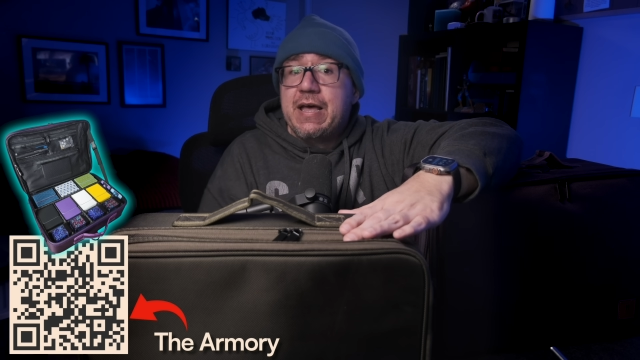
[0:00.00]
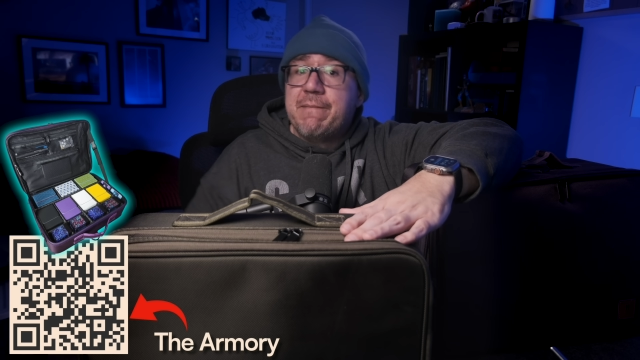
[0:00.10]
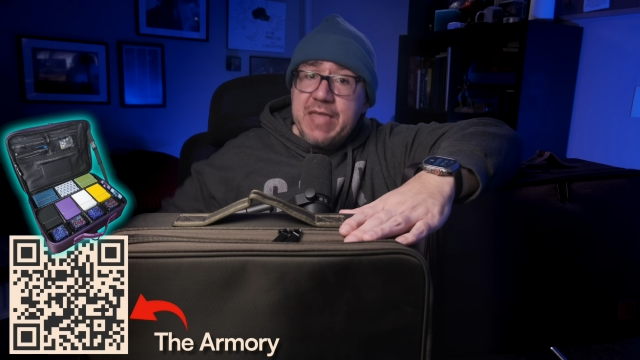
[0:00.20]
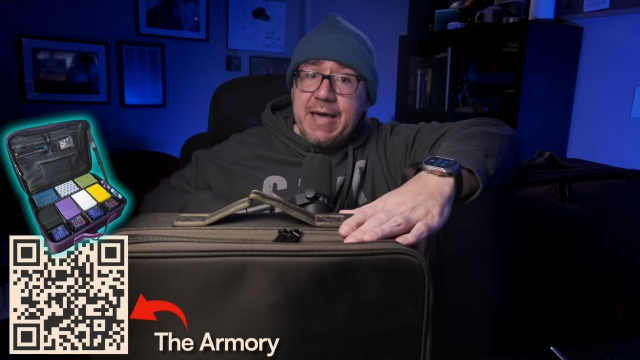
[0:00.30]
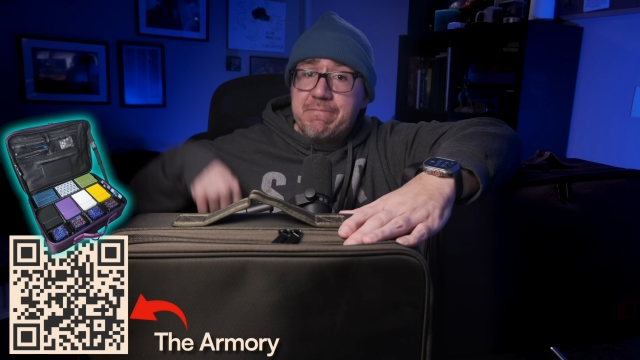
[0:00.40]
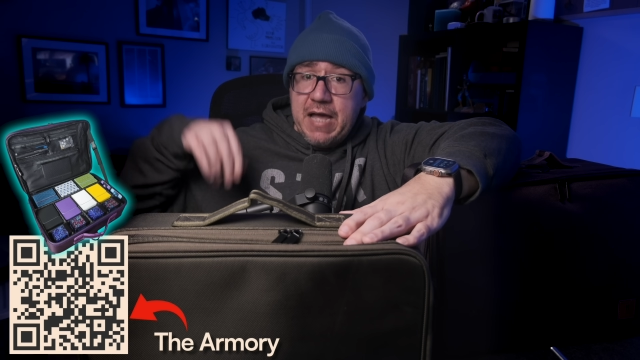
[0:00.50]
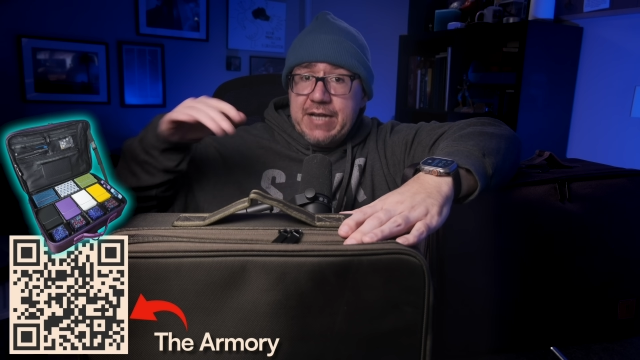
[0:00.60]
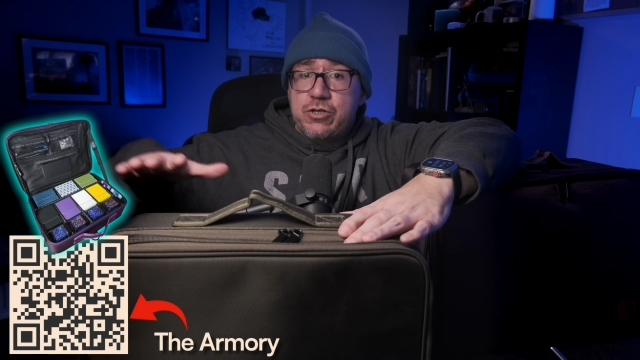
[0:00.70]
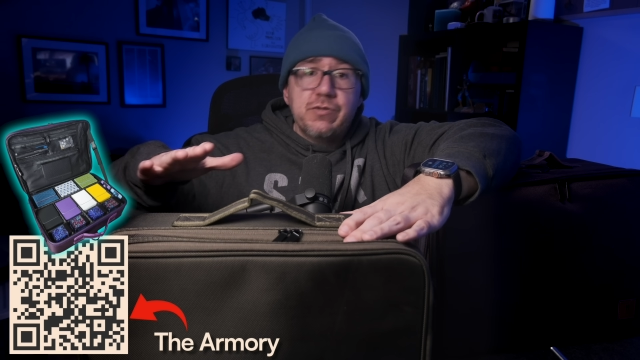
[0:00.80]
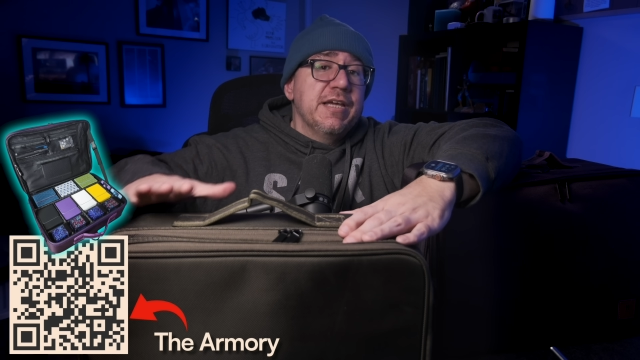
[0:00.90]
that I
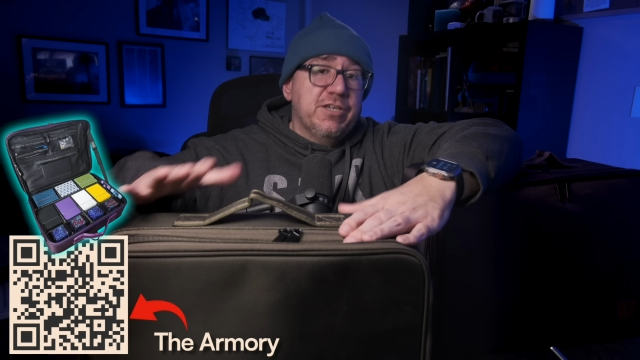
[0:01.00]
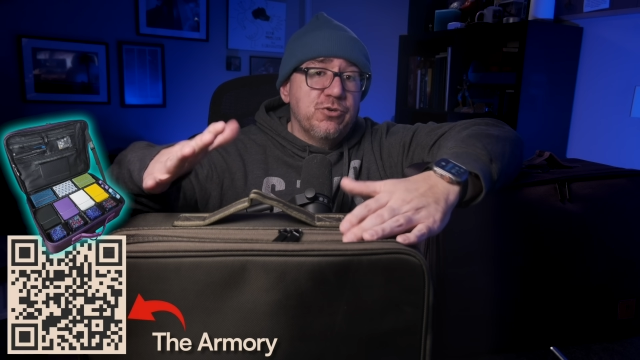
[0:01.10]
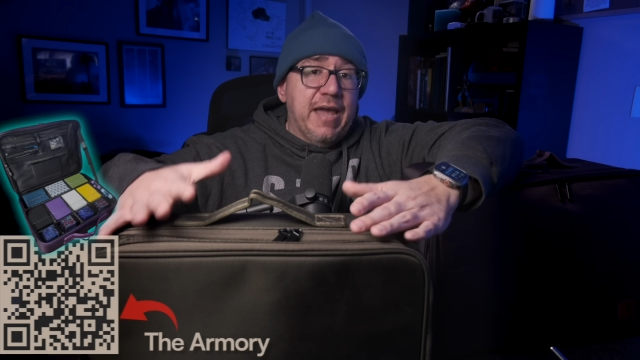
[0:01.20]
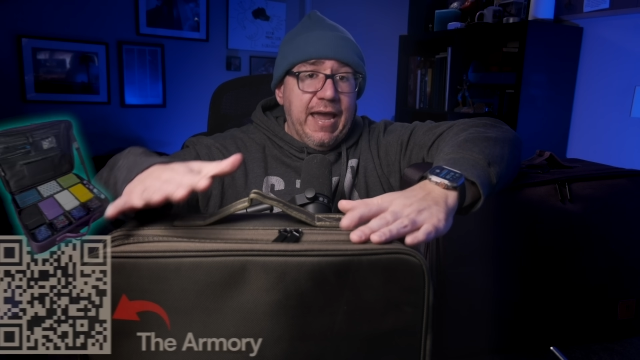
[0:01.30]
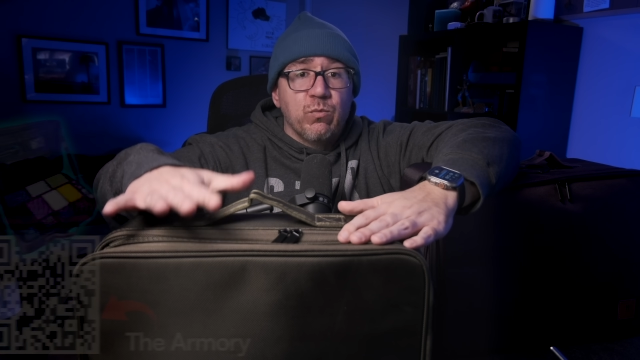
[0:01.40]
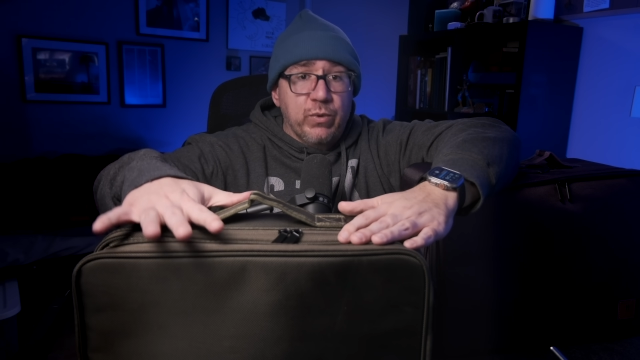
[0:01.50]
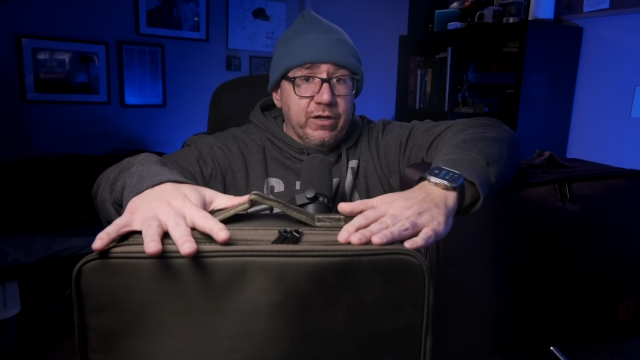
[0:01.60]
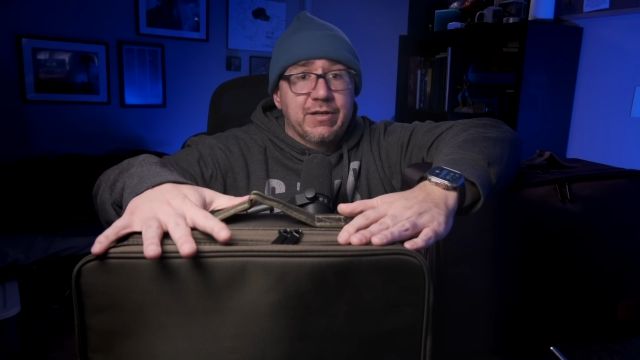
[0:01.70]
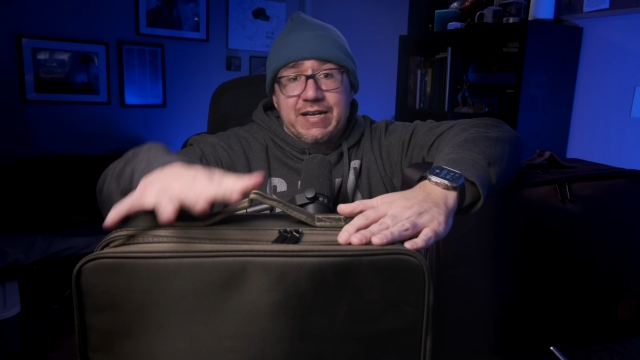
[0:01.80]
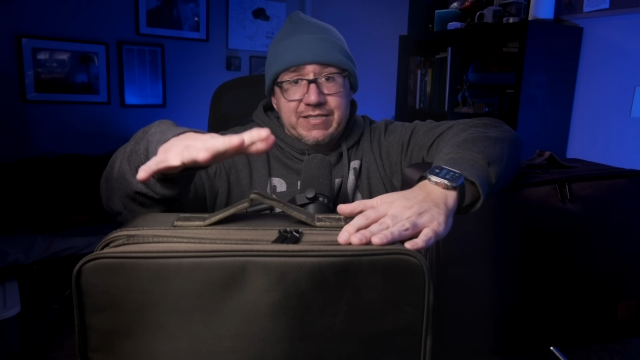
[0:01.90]
do think you can
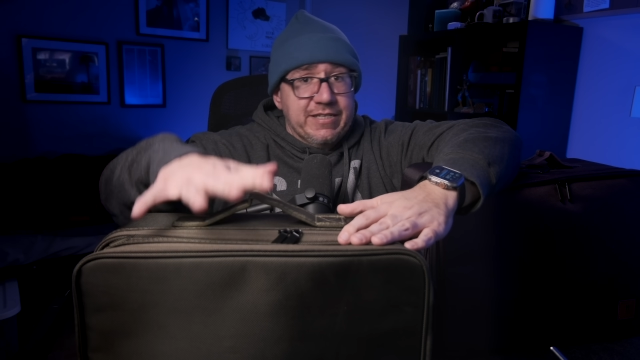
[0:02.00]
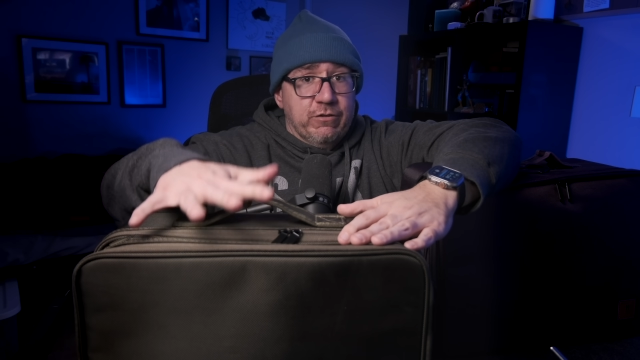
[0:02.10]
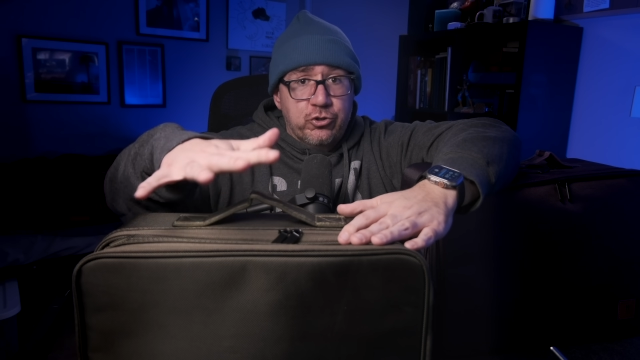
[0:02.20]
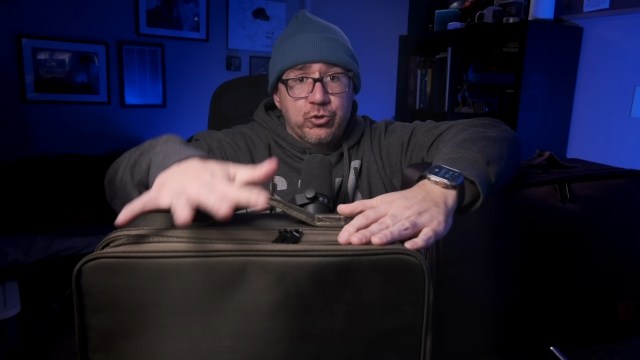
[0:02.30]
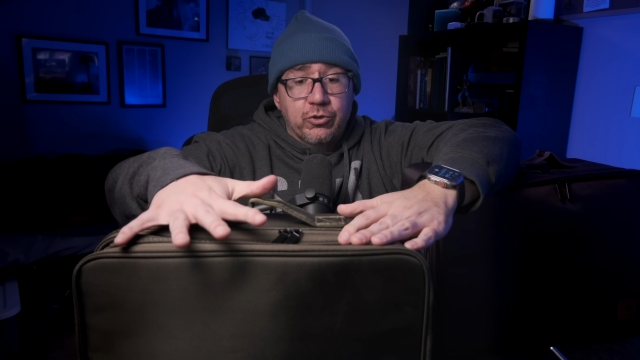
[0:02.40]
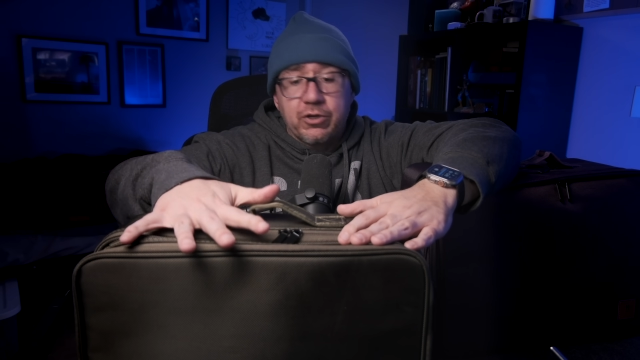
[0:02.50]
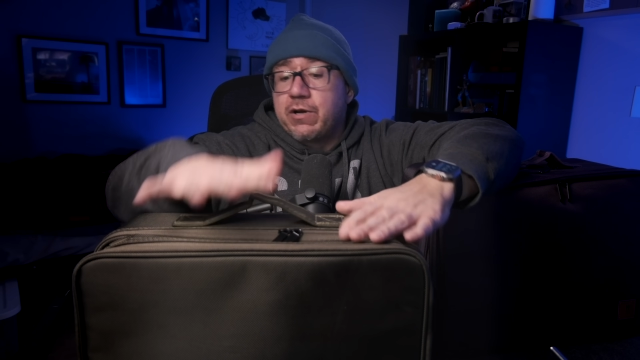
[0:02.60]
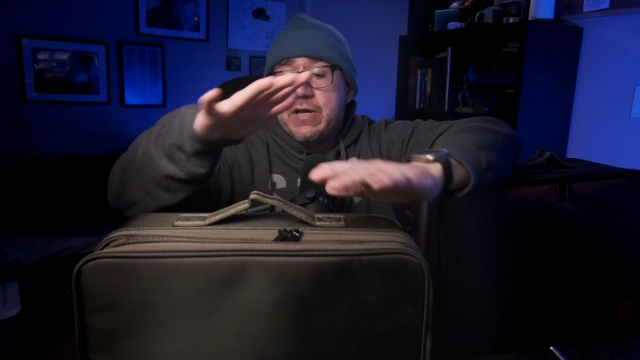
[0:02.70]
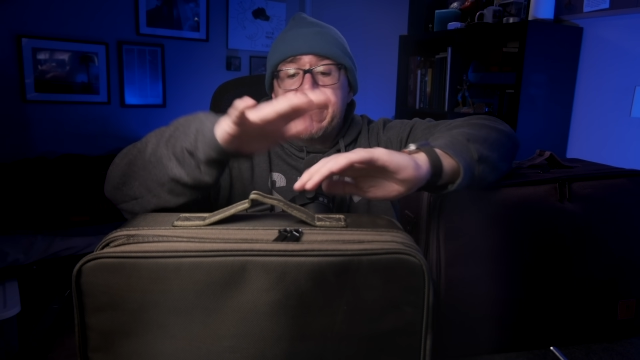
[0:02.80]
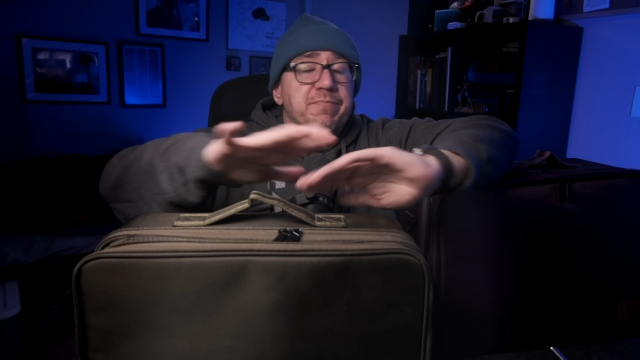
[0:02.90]
wield on a single shoulder,
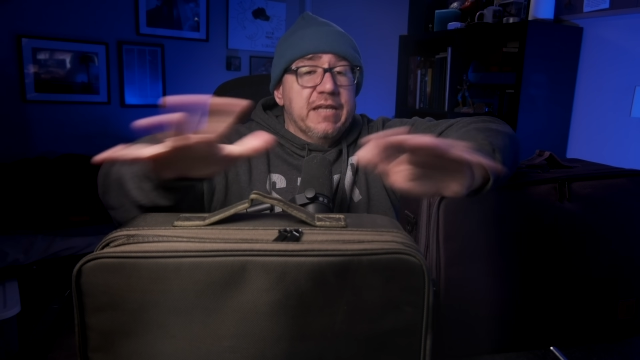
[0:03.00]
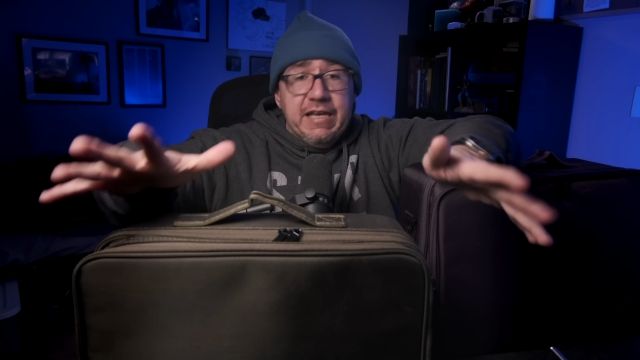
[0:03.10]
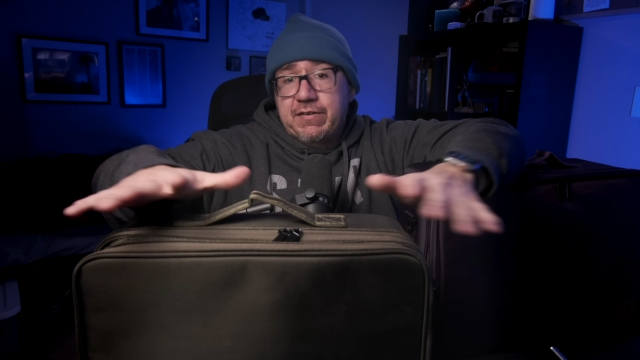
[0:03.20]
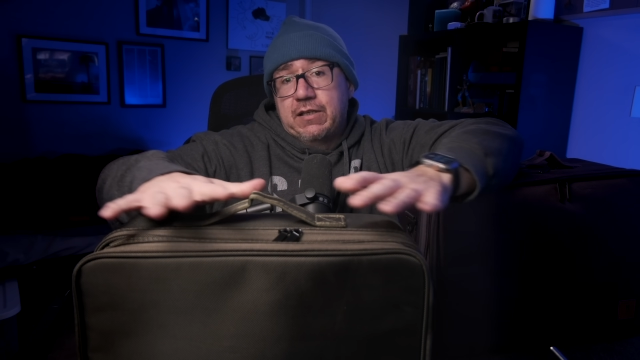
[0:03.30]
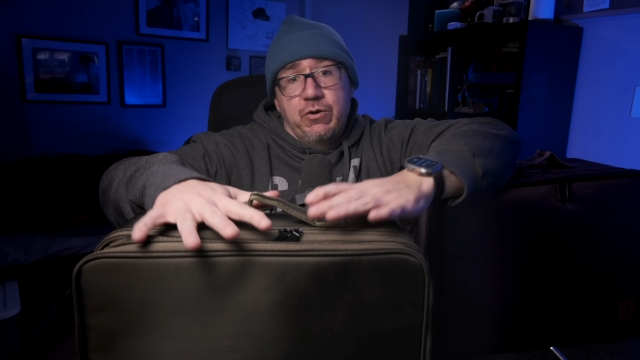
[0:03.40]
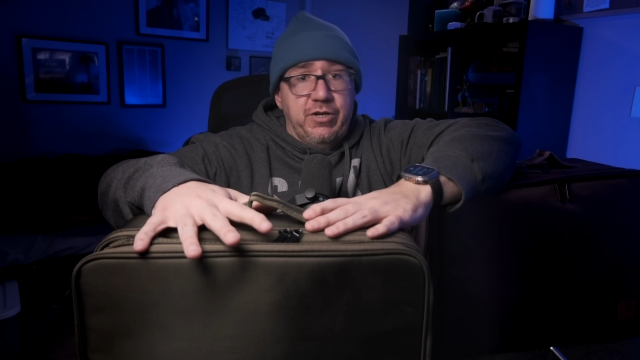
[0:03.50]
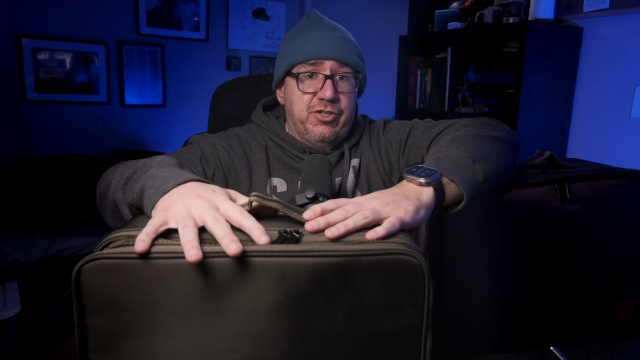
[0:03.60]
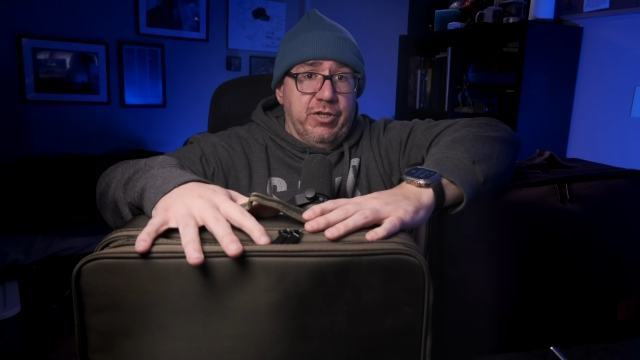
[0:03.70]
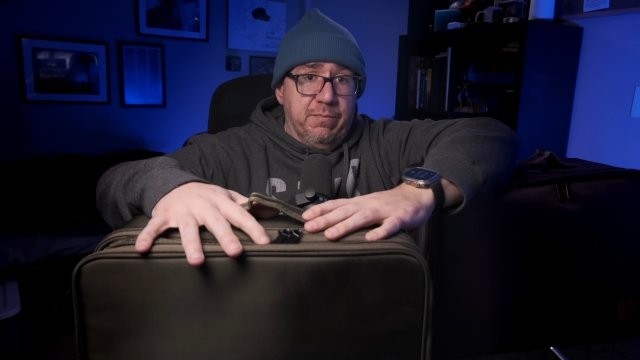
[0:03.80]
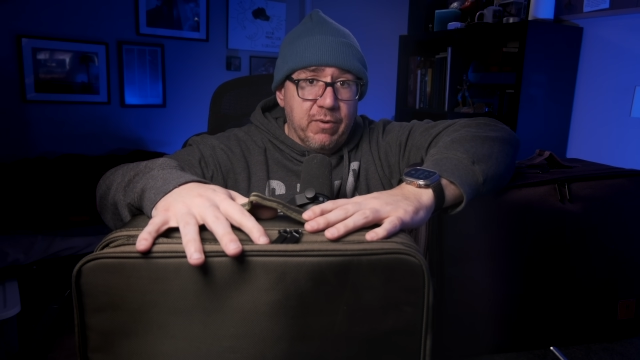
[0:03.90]
even loaded
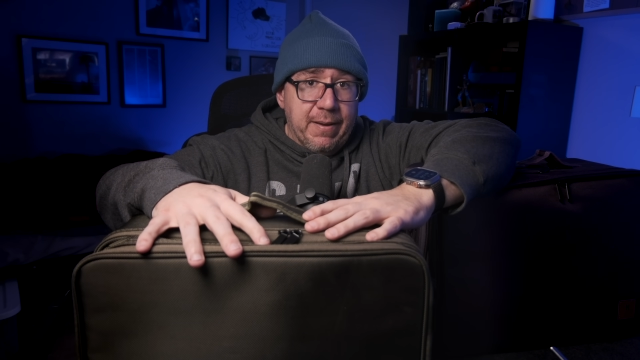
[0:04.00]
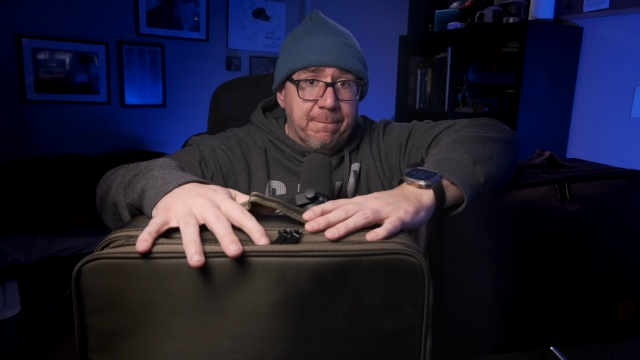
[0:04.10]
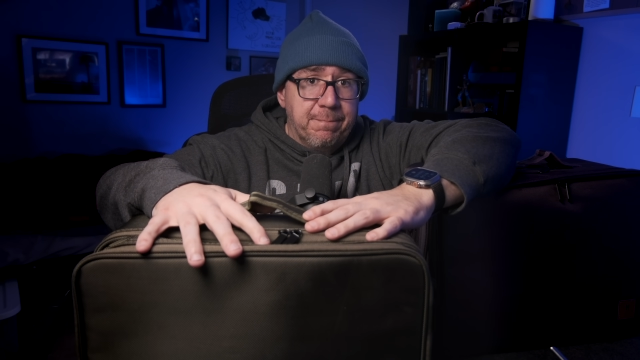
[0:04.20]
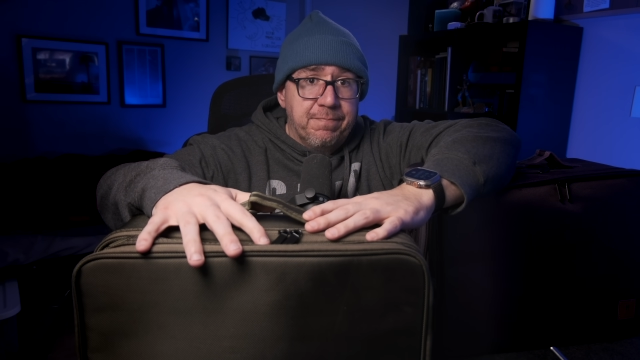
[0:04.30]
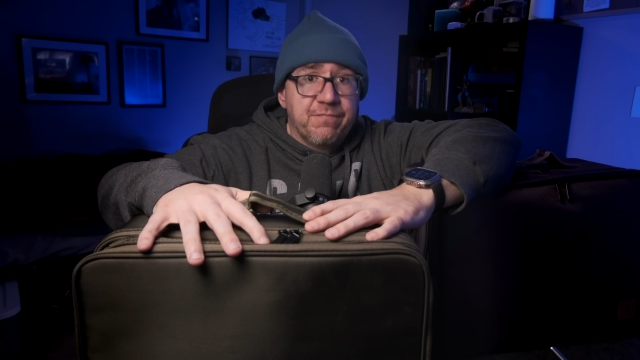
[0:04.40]
to the brim.